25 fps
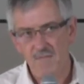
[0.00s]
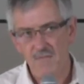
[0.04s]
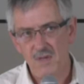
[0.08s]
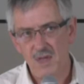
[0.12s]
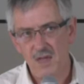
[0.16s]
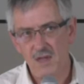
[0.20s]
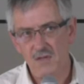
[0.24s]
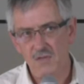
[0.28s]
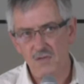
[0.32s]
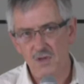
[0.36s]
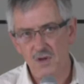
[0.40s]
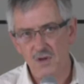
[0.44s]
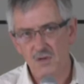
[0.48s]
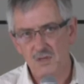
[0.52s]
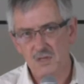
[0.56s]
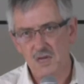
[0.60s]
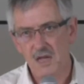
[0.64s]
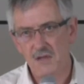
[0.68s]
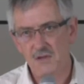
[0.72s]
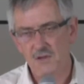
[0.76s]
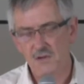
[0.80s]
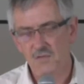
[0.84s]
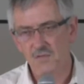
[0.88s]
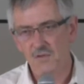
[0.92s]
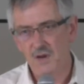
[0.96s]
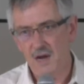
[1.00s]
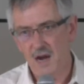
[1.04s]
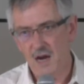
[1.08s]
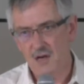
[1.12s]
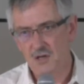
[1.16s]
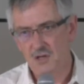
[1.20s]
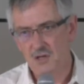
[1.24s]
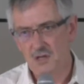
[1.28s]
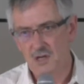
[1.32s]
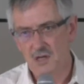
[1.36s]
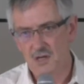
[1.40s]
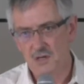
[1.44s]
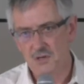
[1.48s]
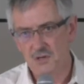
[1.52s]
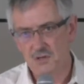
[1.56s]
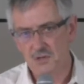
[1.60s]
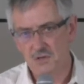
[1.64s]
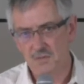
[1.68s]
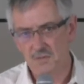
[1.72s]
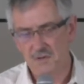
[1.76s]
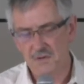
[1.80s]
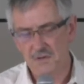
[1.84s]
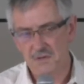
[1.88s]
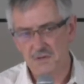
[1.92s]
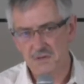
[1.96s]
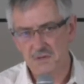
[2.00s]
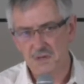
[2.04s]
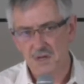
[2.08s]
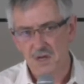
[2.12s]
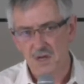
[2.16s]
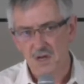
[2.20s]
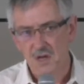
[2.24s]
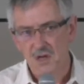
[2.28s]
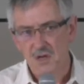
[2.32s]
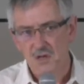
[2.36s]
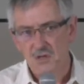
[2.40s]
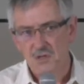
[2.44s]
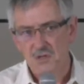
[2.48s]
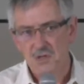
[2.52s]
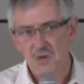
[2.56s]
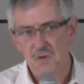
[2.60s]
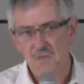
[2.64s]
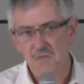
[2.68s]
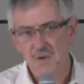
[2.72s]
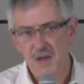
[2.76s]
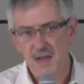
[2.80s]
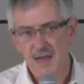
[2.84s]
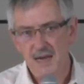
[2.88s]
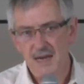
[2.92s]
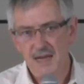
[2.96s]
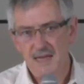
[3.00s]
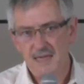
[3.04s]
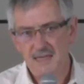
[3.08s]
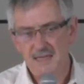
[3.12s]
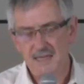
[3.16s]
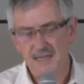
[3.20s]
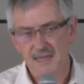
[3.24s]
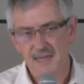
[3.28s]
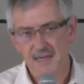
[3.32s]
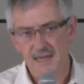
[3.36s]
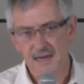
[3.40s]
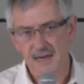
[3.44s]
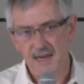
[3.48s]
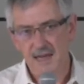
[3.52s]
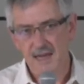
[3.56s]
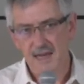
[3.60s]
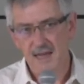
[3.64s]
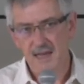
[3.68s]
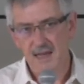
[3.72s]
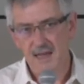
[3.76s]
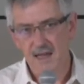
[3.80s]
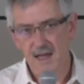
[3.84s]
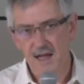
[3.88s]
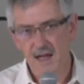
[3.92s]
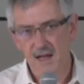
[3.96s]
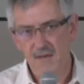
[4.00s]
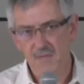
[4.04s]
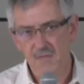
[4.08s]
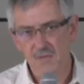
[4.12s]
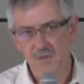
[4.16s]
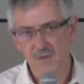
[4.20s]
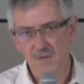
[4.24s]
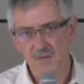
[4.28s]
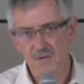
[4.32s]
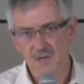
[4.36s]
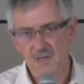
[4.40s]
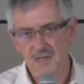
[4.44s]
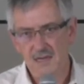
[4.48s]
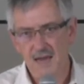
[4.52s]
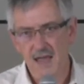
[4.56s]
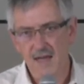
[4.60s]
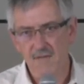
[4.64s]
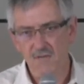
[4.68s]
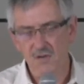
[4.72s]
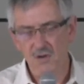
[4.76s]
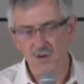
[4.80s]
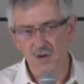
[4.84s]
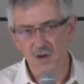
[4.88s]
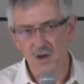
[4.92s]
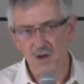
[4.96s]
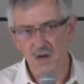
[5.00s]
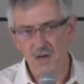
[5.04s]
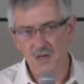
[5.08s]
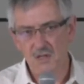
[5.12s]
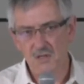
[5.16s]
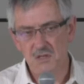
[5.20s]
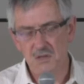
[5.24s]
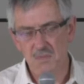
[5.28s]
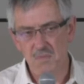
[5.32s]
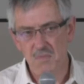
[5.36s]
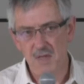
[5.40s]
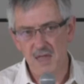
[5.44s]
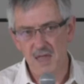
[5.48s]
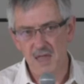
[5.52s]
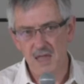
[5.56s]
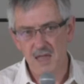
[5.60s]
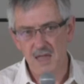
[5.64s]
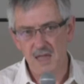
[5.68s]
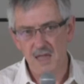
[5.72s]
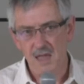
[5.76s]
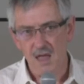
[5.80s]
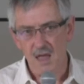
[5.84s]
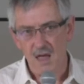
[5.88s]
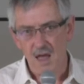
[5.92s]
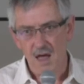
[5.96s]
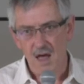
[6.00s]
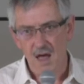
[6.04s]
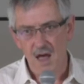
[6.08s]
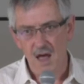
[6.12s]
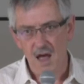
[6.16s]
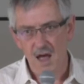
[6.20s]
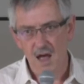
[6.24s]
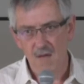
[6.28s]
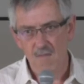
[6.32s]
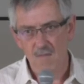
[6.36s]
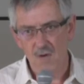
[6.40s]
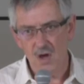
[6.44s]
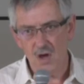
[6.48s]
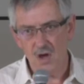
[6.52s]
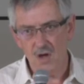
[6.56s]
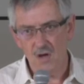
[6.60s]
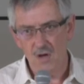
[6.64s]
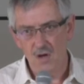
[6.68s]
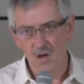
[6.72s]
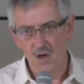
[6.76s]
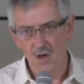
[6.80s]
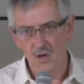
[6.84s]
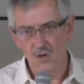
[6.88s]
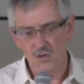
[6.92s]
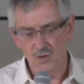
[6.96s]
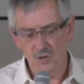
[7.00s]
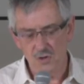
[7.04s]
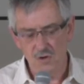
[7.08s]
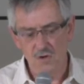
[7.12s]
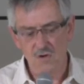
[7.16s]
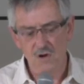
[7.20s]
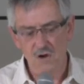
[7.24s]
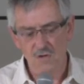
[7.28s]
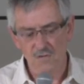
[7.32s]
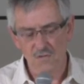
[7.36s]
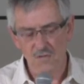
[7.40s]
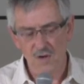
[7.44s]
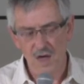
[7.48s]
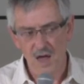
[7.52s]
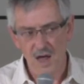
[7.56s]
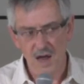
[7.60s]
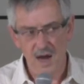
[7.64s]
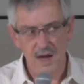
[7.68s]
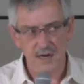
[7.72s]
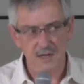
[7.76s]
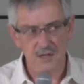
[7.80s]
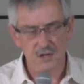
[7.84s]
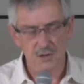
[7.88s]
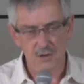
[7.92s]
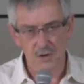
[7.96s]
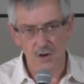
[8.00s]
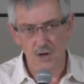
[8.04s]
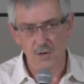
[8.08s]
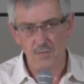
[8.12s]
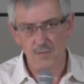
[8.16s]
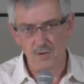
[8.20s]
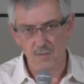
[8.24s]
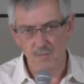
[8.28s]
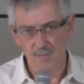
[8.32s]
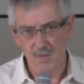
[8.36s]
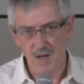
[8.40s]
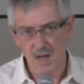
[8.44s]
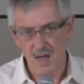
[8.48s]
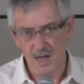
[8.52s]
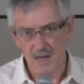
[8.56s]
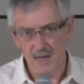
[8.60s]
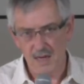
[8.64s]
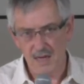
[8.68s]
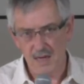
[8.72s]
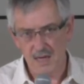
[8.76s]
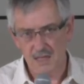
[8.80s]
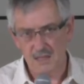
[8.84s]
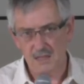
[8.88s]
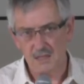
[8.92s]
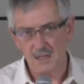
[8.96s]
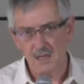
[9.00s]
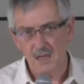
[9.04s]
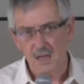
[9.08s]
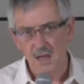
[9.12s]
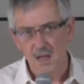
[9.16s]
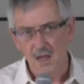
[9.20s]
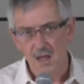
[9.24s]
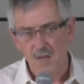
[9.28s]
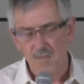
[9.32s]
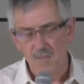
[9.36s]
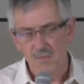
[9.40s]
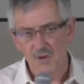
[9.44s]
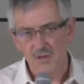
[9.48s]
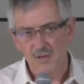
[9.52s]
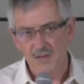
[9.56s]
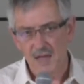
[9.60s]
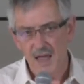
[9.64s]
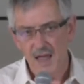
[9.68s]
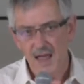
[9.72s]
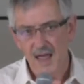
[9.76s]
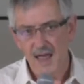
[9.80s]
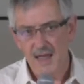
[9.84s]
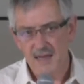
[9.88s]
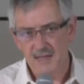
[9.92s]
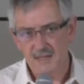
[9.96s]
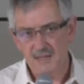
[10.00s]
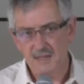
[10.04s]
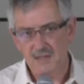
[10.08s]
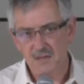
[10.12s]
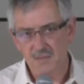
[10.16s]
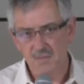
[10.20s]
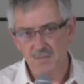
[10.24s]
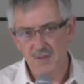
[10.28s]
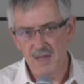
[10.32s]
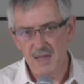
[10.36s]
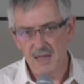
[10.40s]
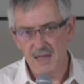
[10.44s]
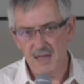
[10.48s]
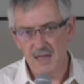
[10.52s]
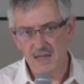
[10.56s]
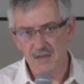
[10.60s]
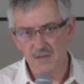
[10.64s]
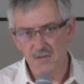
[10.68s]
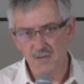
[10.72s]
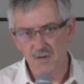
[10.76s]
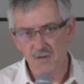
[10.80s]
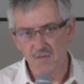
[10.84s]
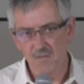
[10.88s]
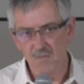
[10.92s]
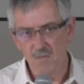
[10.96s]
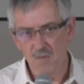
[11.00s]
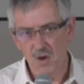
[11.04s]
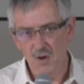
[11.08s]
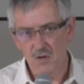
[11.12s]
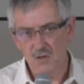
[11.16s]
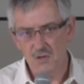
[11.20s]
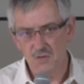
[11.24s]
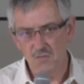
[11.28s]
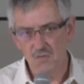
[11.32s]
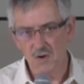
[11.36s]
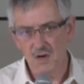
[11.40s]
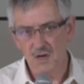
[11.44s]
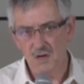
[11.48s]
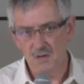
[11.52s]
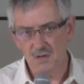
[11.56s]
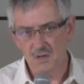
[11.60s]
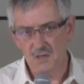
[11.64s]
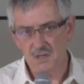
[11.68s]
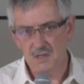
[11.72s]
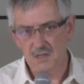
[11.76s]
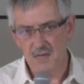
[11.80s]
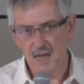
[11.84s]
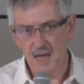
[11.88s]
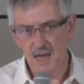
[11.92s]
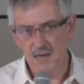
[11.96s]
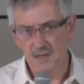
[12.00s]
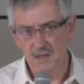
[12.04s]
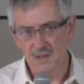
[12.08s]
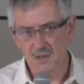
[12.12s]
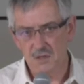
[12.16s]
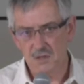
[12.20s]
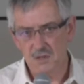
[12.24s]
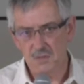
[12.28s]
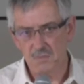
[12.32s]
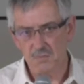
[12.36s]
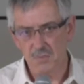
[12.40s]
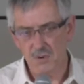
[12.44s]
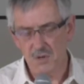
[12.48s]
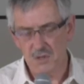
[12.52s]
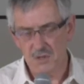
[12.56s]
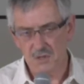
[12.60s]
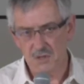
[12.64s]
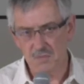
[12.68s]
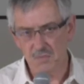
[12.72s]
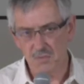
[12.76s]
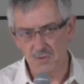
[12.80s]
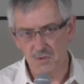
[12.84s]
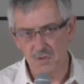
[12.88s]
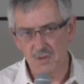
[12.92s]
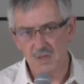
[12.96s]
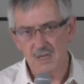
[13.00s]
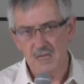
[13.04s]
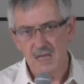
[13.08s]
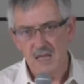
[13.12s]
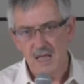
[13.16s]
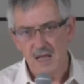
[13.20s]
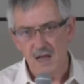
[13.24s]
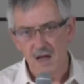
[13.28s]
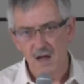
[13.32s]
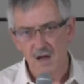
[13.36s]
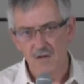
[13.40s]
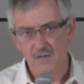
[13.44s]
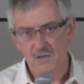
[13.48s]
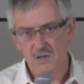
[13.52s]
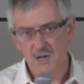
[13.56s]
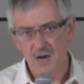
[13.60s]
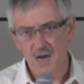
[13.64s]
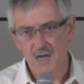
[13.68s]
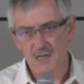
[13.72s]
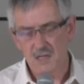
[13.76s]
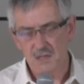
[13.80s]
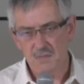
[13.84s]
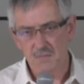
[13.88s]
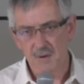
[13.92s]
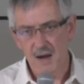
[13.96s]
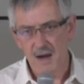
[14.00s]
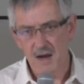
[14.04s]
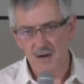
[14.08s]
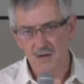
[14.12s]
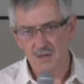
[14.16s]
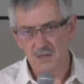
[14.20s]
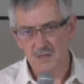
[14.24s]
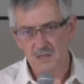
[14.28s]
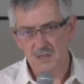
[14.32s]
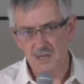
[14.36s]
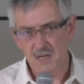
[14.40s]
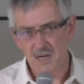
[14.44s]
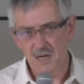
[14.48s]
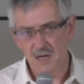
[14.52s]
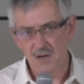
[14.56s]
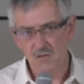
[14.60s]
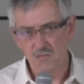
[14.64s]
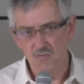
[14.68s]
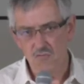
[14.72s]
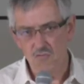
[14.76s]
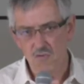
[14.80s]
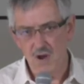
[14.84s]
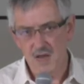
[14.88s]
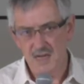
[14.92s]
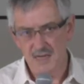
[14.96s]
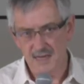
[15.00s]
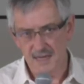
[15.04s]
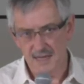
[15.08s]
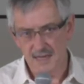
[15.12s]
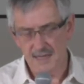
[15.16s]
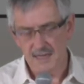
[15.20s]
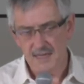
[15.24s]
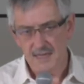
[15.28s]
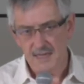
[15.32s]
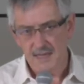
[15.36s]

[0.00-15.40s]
in those other financial instruments. So realistically, there is never going to be a unified global market, but there has to be the most rigorous standards possible of transparency and rigor